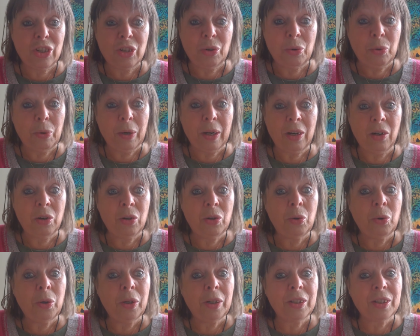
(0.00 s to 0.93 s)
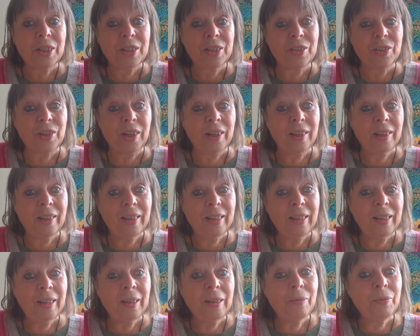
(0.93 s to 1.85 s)
do in an orchestra.
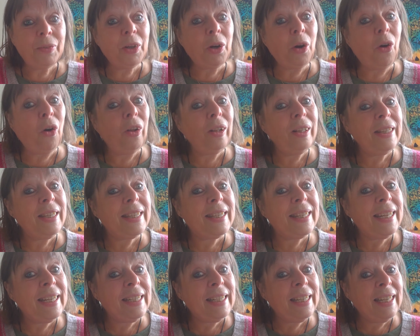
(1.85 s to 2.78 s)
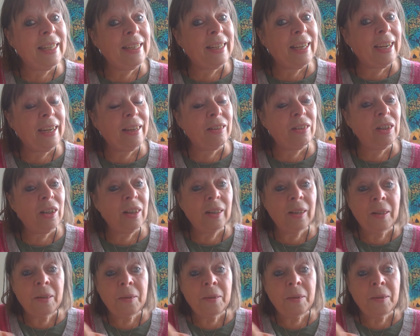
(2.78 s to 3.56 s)
They're all sitting there and